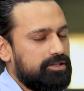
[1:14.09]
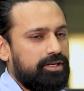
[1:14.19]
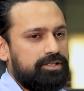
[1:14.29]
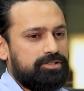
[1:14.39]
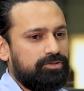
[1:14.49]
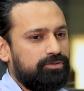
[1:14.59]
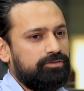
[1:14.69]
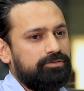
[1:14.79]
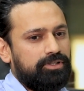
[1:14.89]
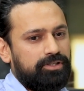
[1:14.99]
Yeah,
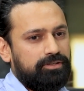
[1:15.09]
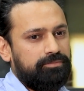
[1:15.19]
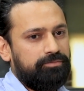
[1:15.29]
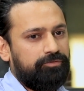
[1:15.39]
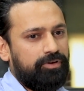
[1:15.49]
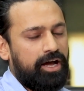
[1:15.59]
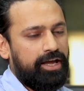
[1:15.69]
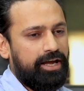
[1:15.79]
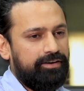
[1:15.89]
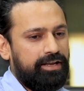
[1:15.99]
so I
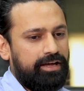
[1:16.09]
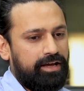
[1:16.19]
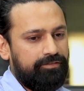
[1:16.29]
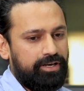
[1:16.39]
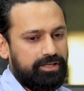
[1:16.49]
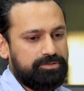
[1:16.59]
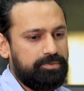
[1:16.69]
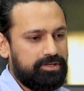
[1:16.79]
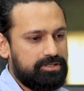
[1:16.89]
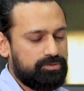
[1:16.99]
have an
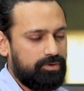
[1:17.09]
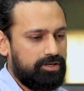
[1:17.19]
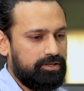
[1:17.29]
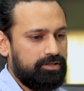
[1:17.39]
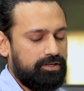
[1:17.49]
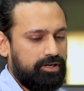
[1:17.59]
experience wherein